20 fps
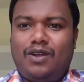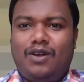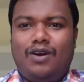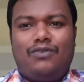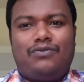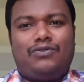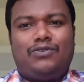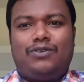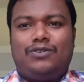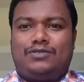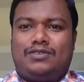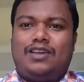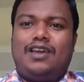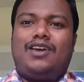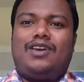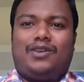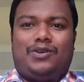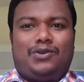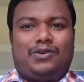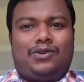Of course,
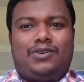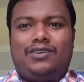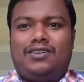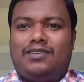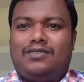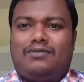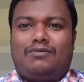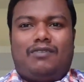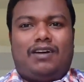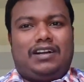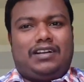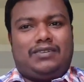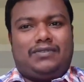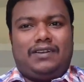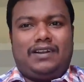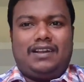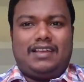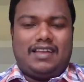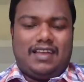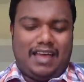you know what
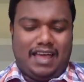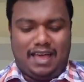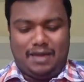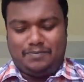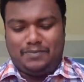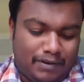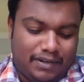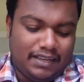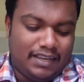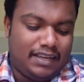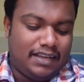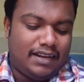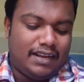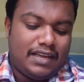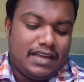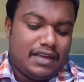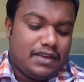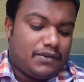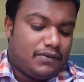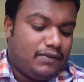will happen. Here
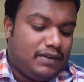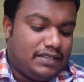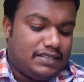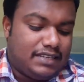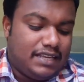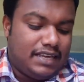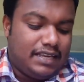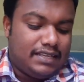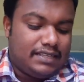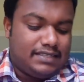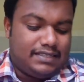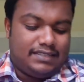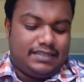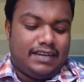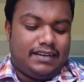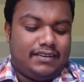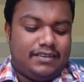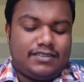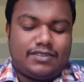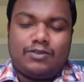we see
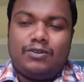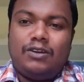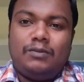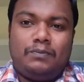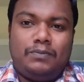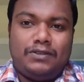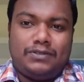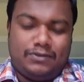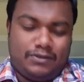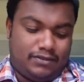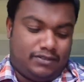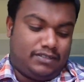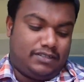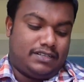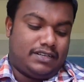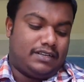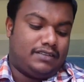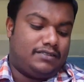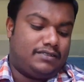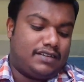status quo episode.
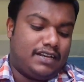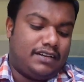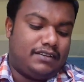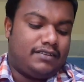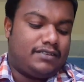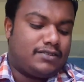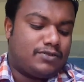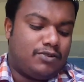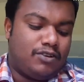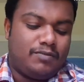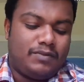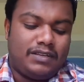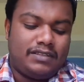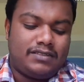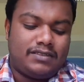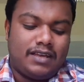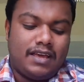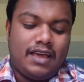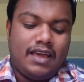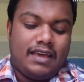Status quo
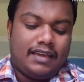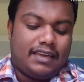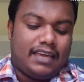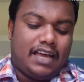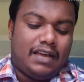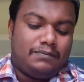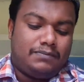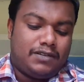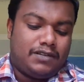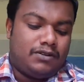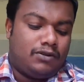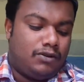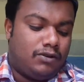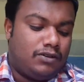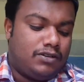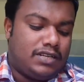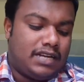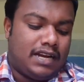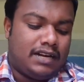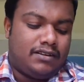means Captain
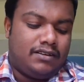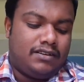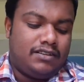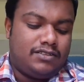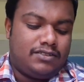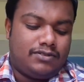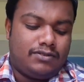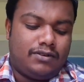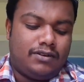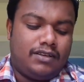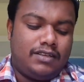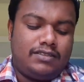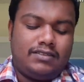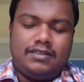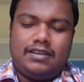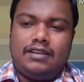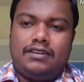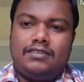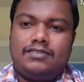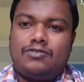Hodge had restored his
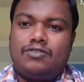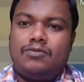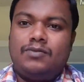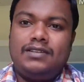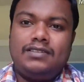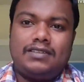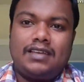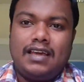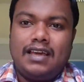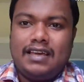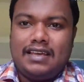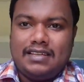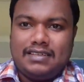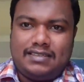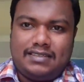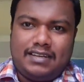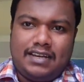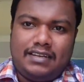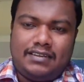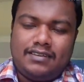status quo, means
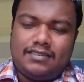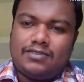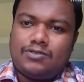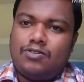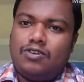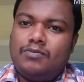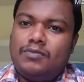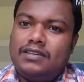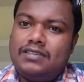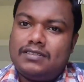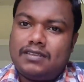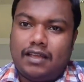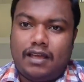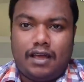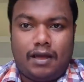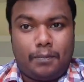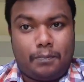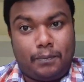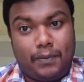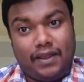status quo means
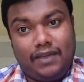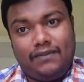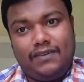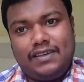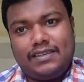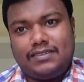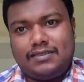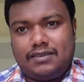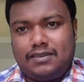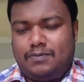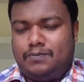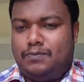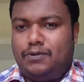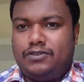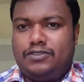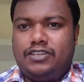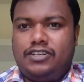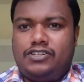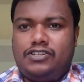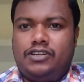a previous
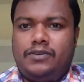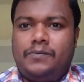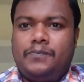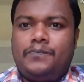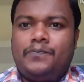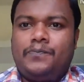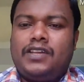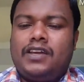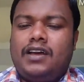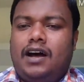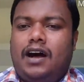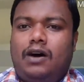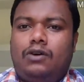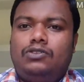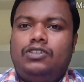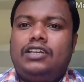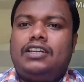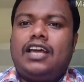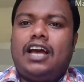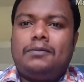position. How
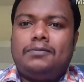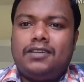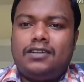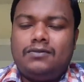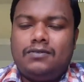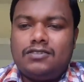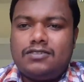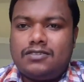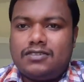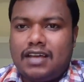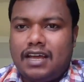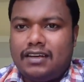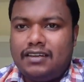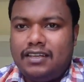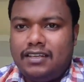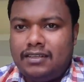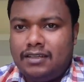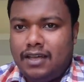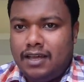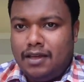the captain was
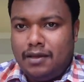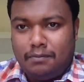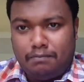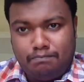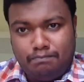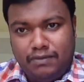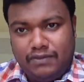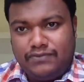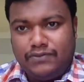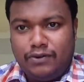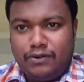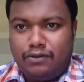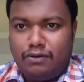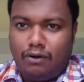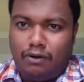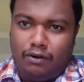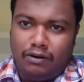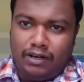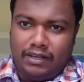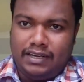standing before
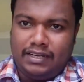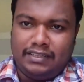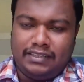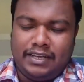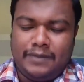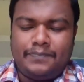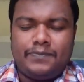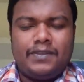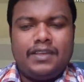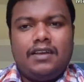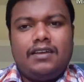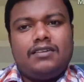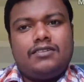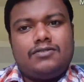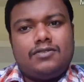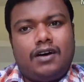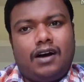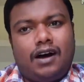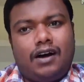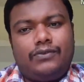ordering them.
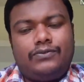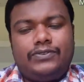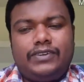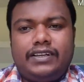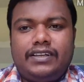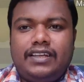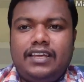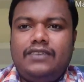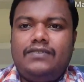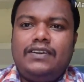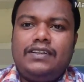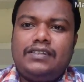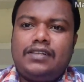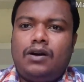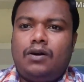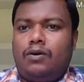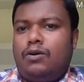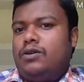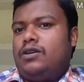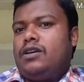So after giving the
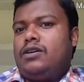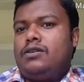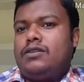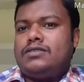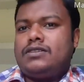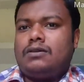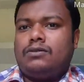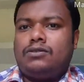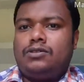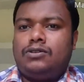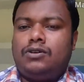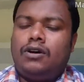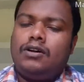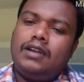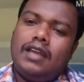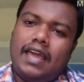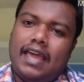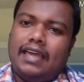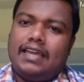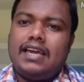order to
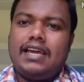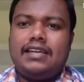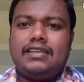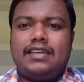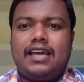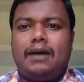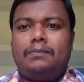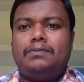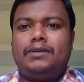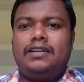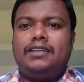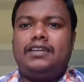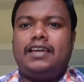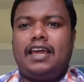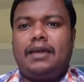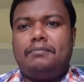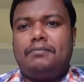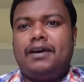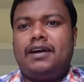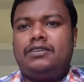Southcourt, again captain
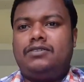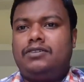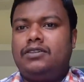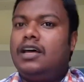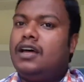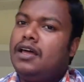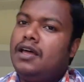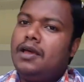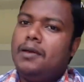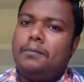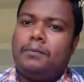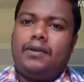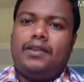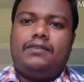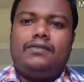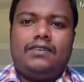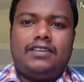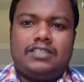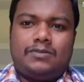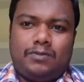came back to the
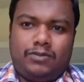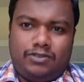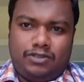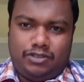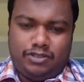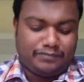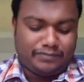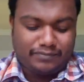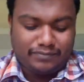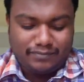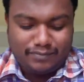previous position.